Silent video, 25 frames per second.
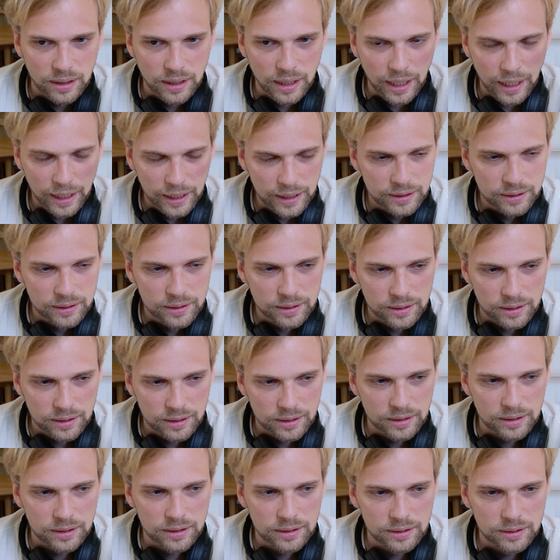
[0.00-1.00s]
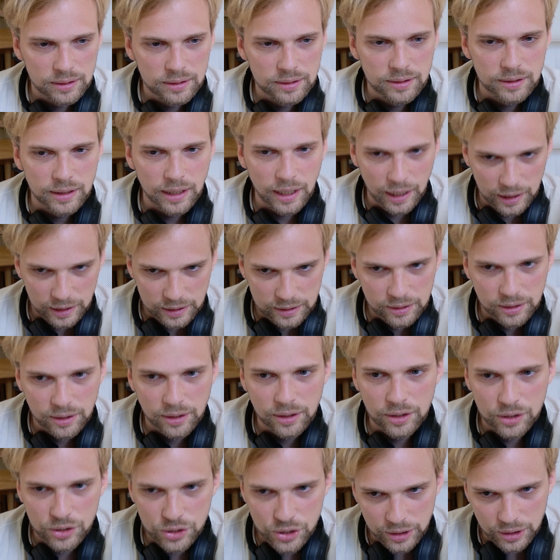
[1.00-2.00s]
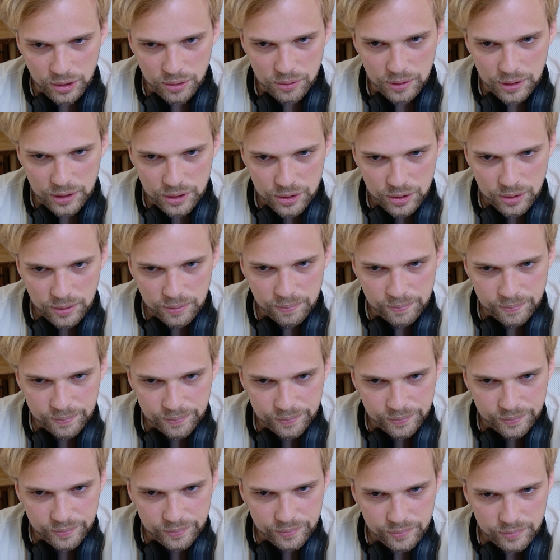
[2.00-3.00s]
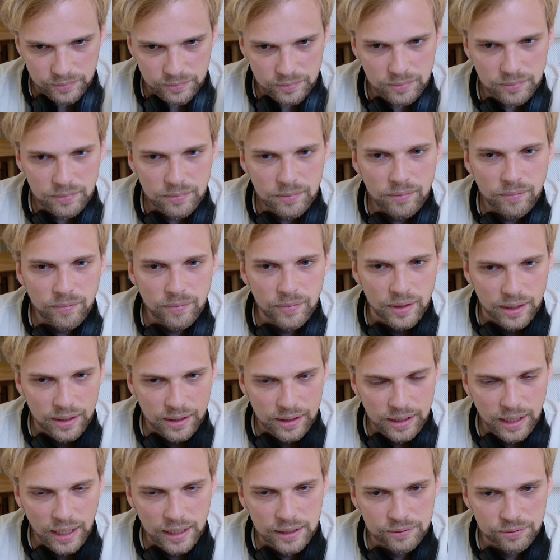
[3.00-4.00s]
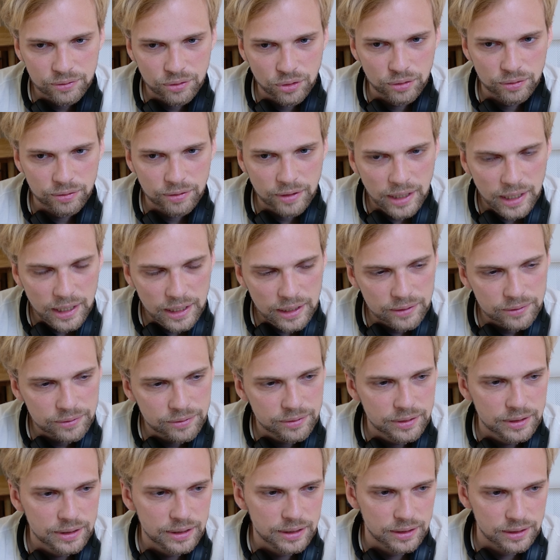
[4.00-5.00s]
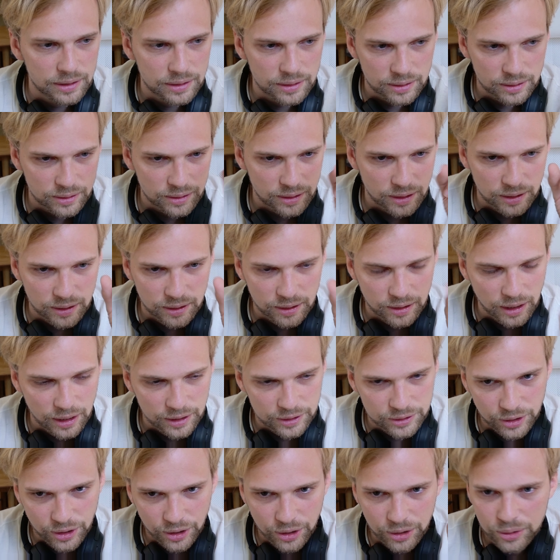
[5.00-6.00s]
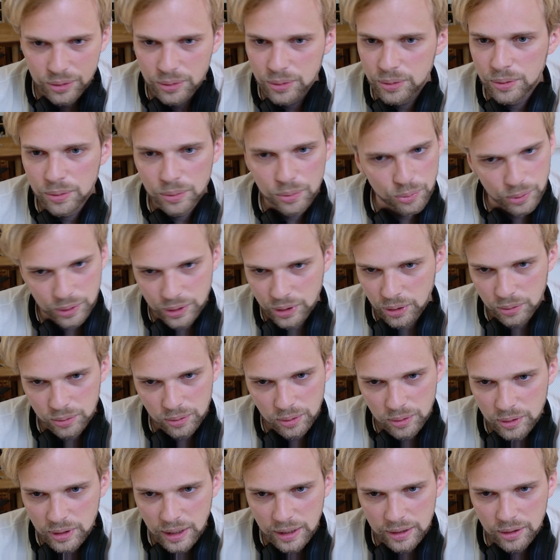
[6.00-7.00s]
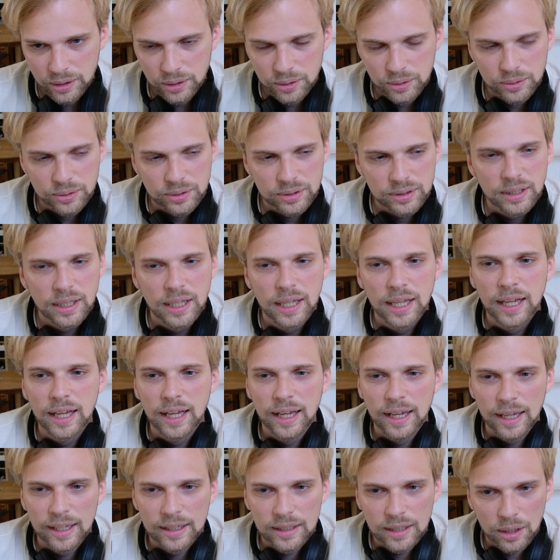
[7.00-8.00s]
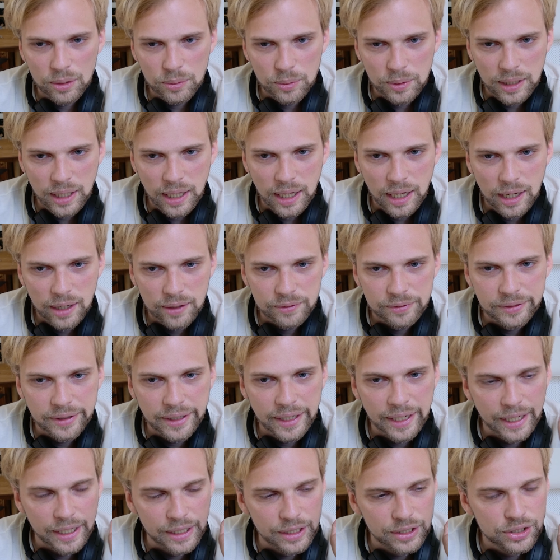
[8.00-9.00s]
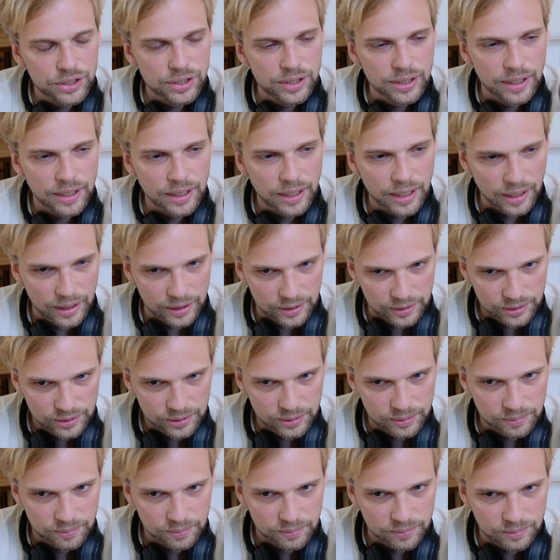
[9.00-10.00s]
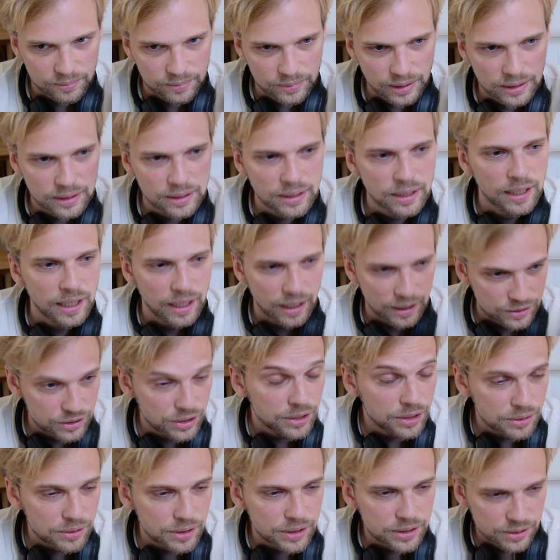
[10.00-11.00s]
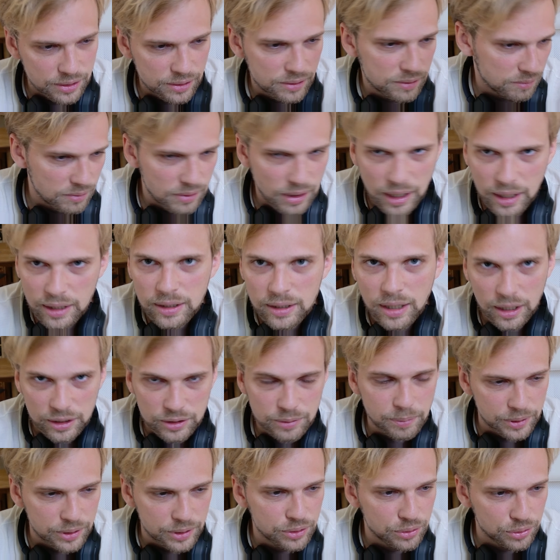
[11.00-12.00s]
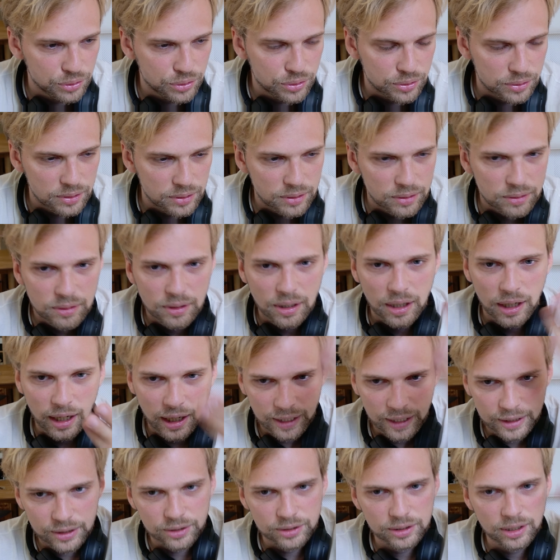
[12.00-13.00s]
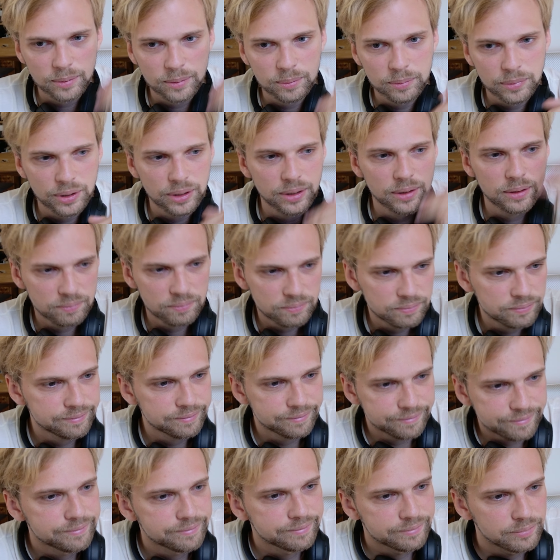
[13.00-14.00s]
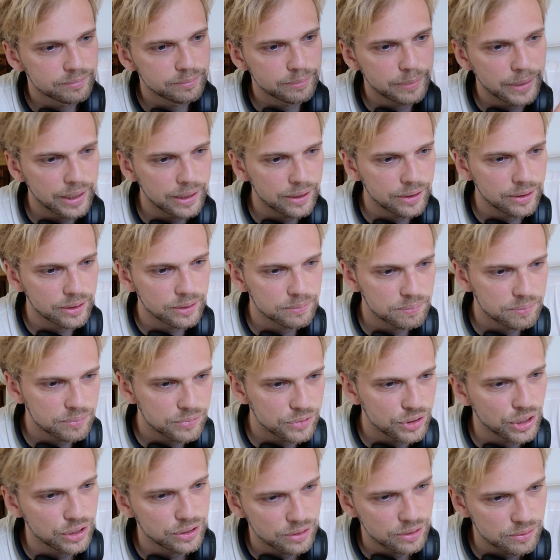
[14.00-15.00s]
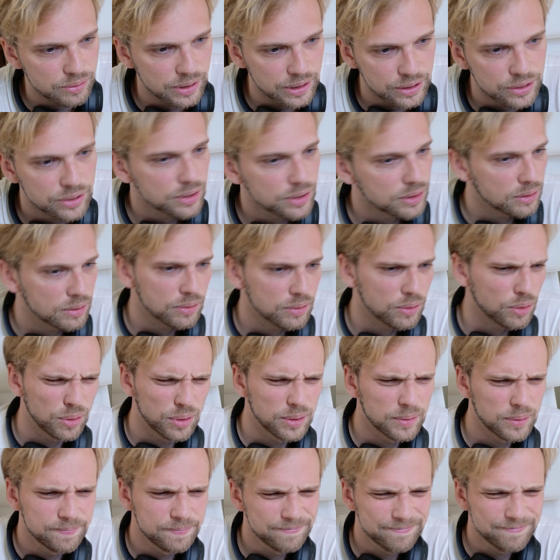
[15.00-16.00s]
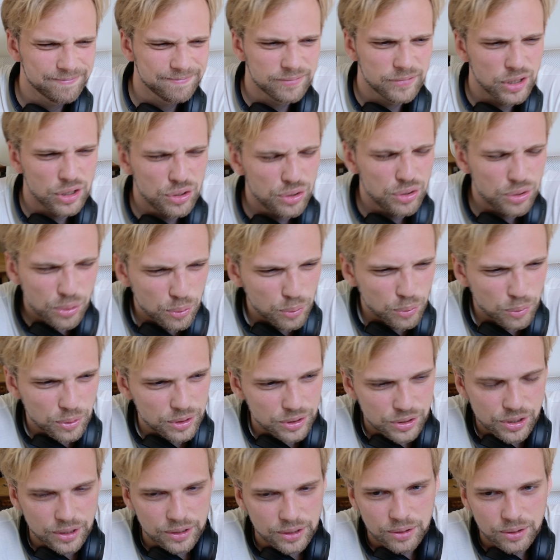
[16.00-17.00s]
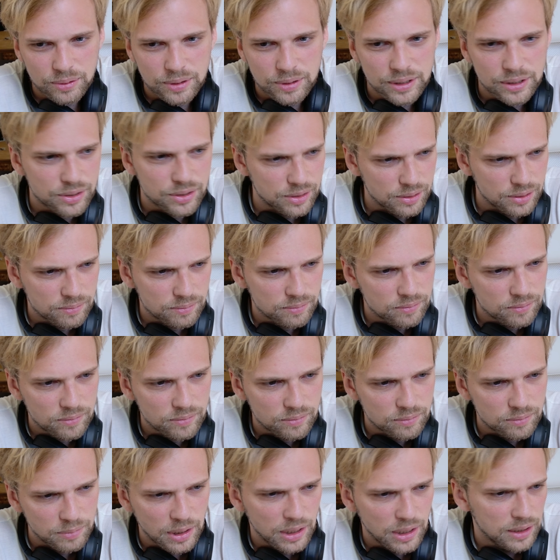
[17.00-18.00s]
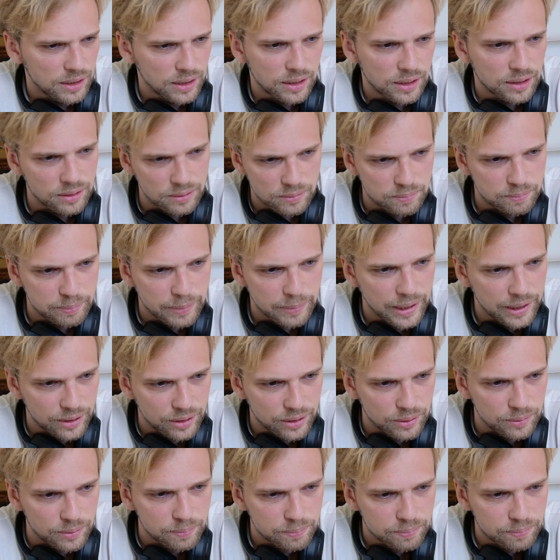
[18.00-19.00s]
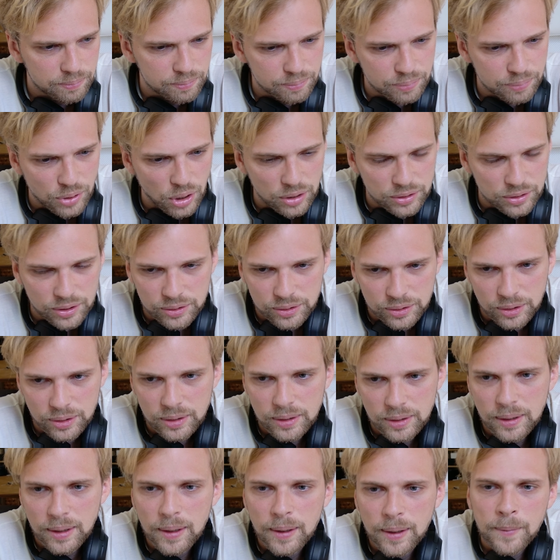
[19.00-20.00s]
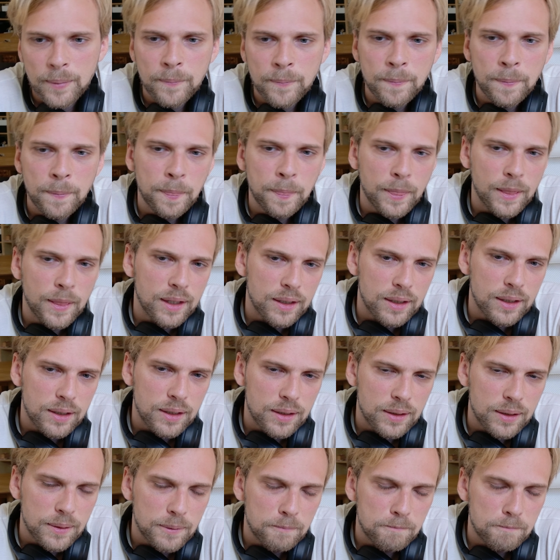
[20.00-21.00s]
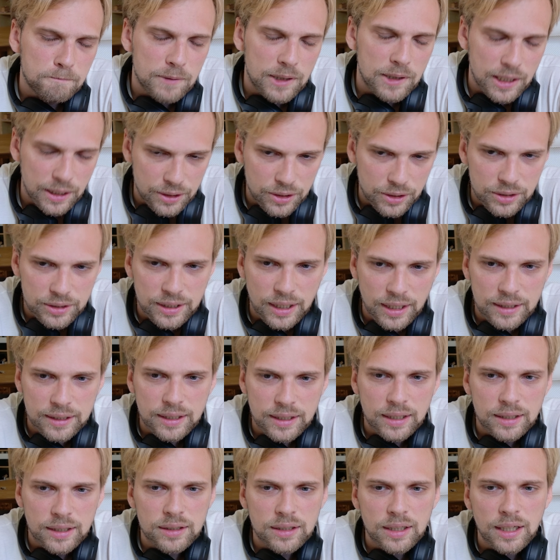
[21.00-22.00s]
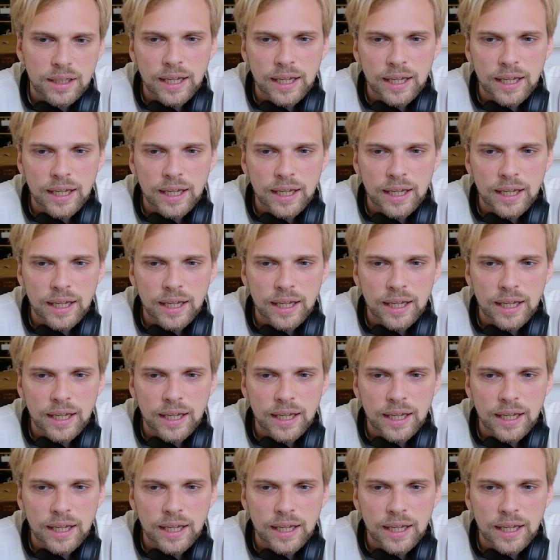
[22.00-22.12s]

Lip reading: 8 is 8th generation. 945 is the SKU, we don't look at those. And then we have HS, right? And generation, as per usual, higher number, better generation, or newer generation, meaning better processor. Letters at the end.